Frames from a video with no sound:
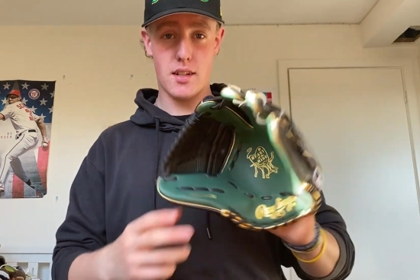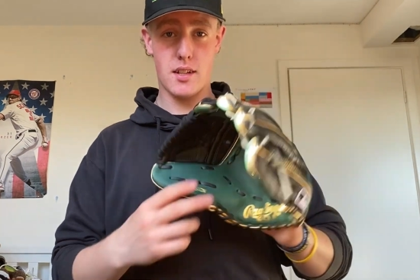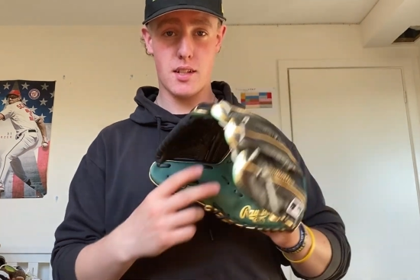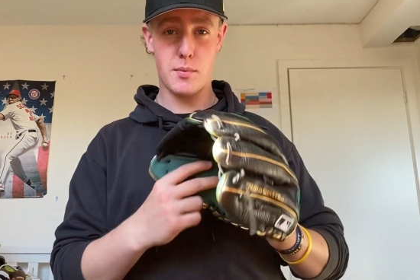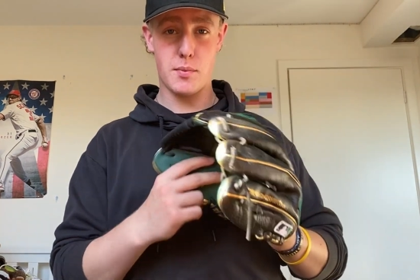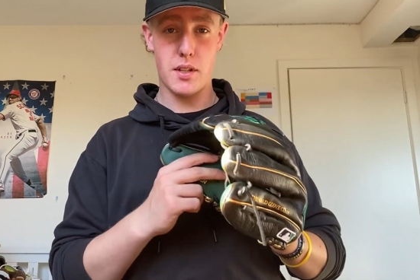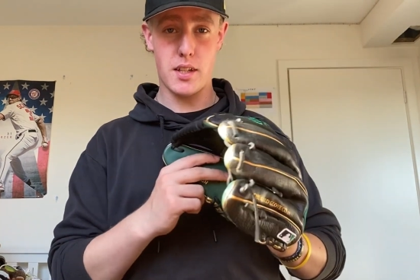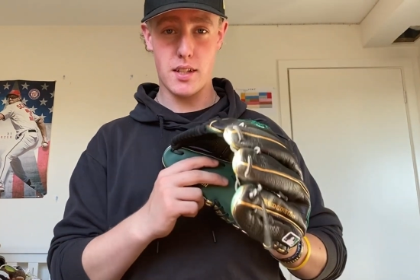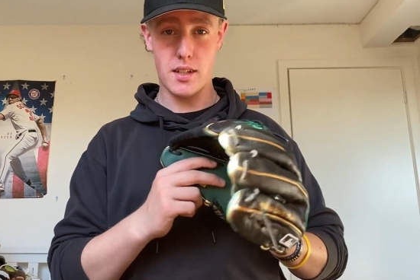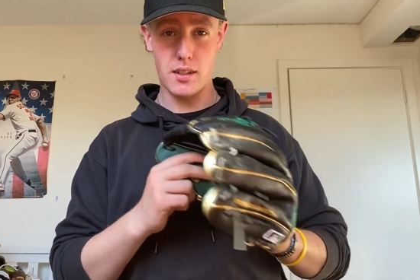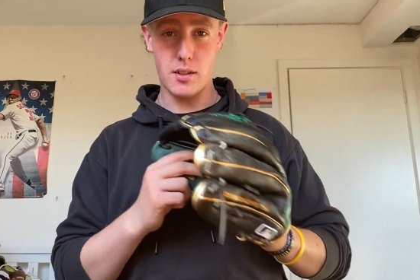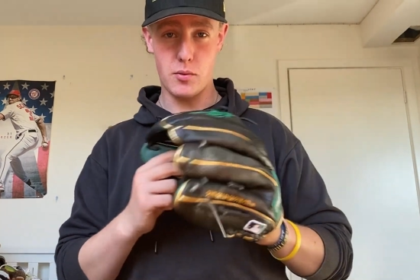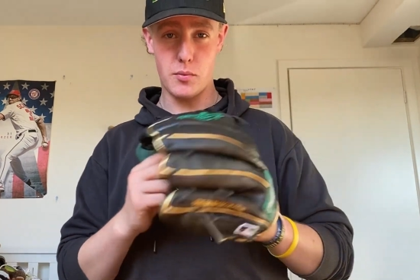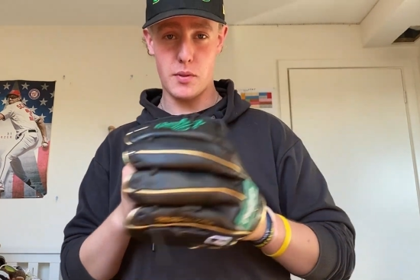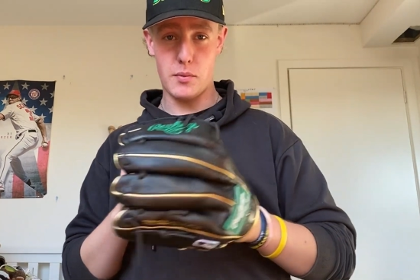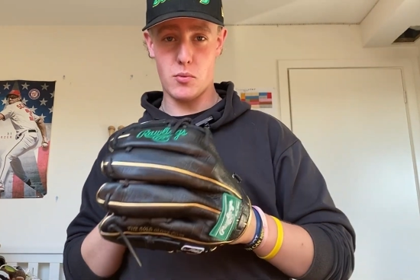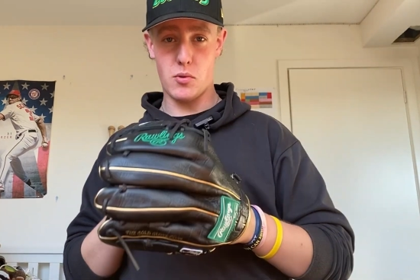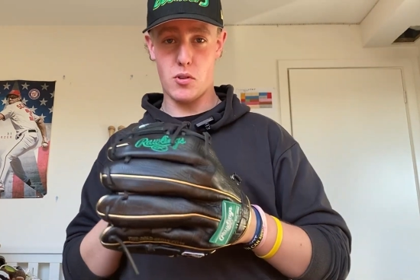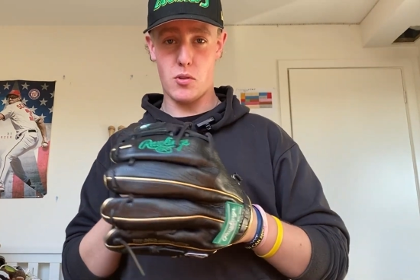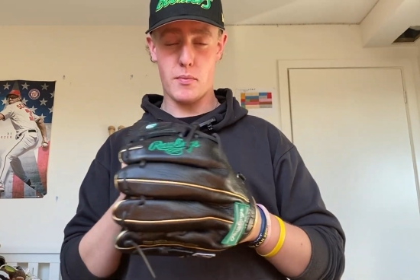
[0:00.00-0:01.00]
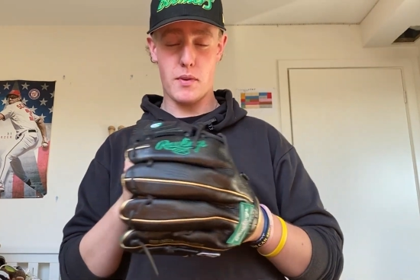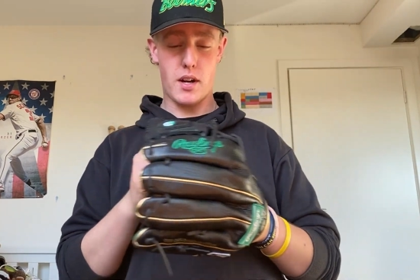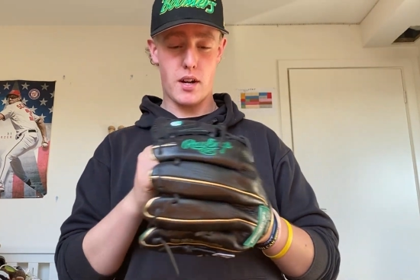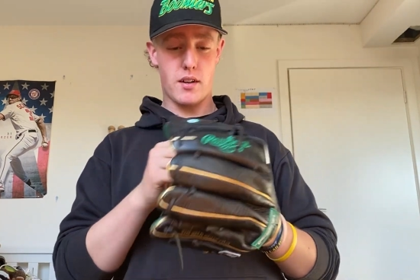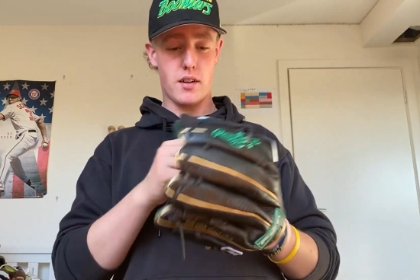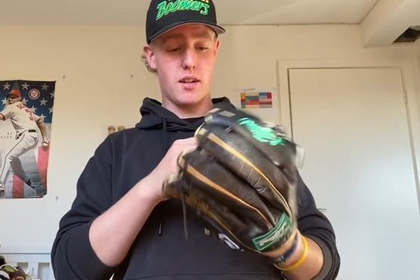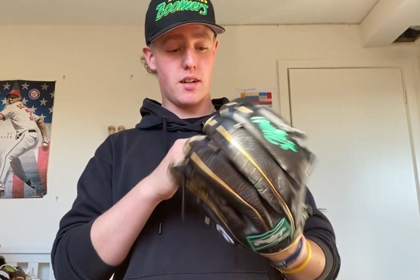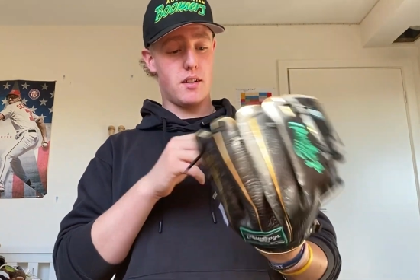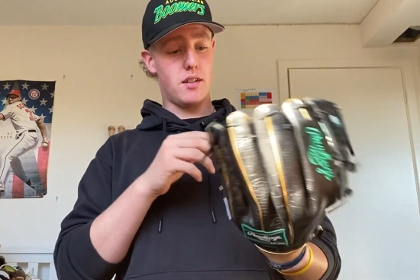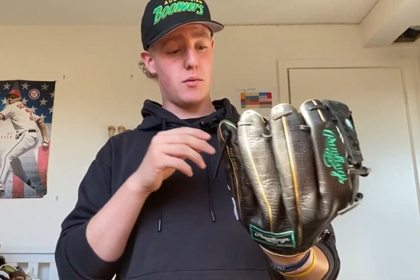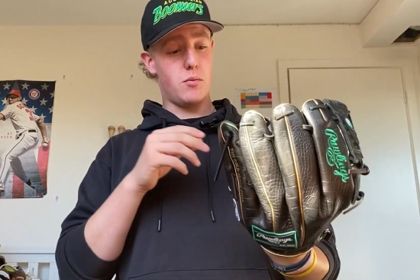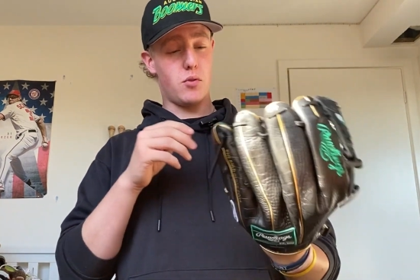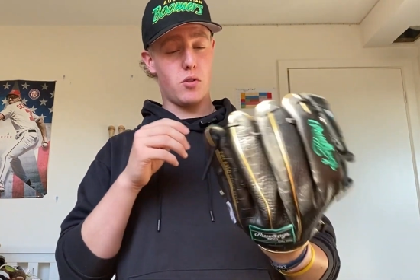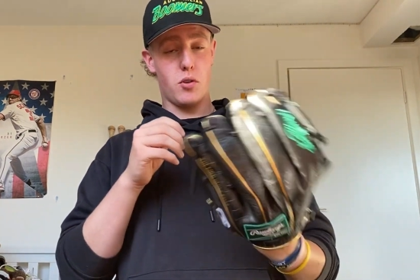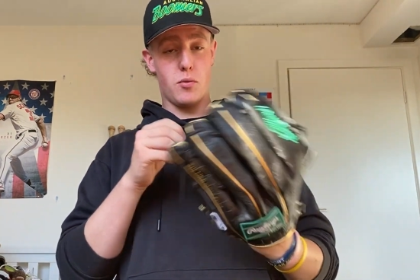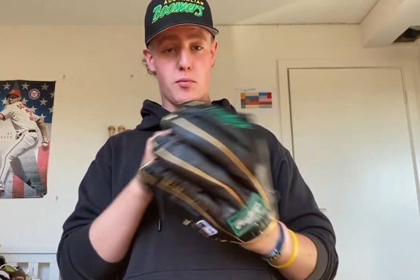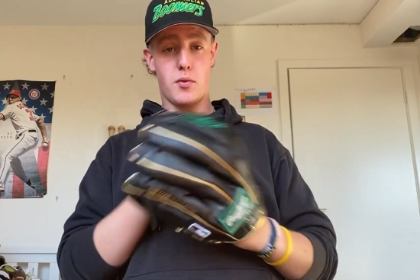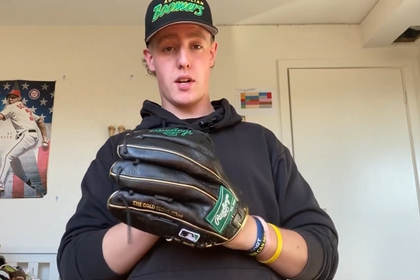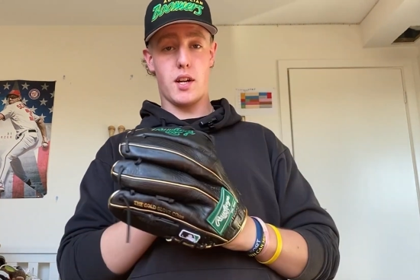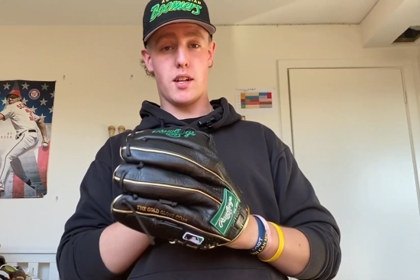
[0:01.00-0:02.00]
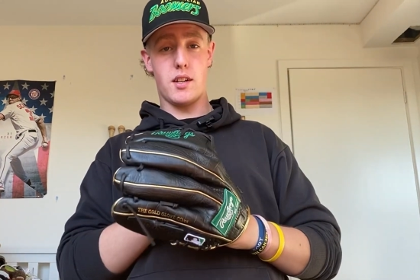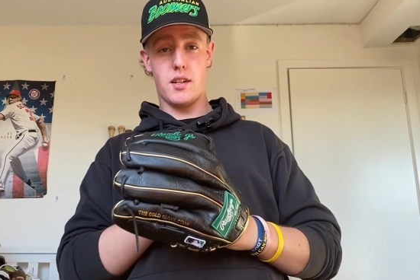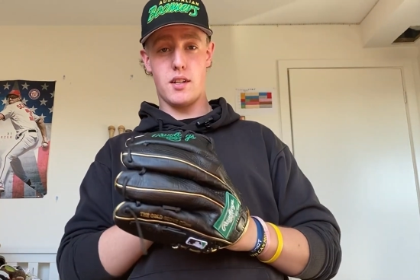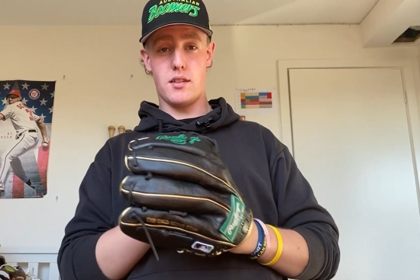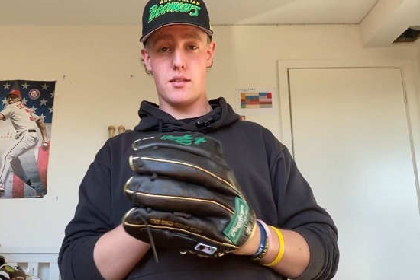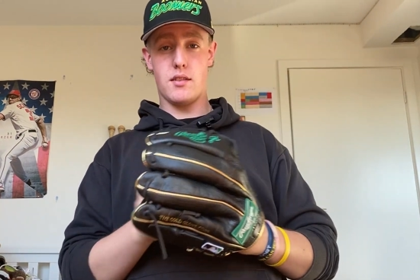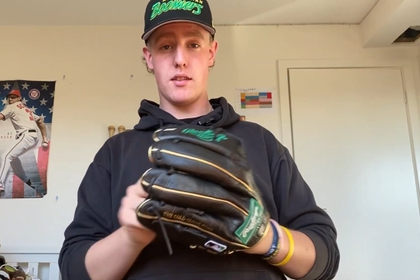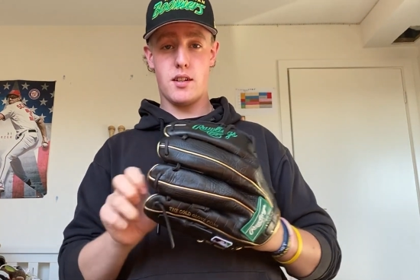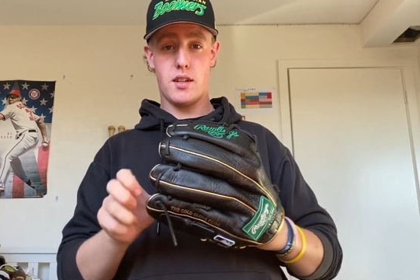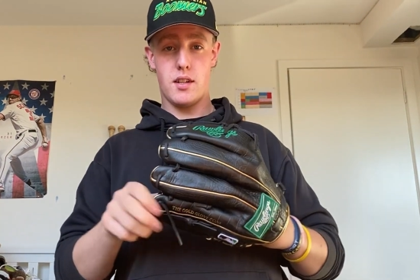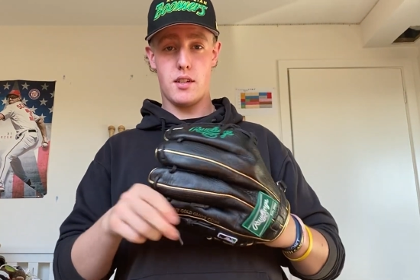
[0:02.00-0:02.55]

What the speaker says: explaining a little bit more about it, and then we'll go break it in.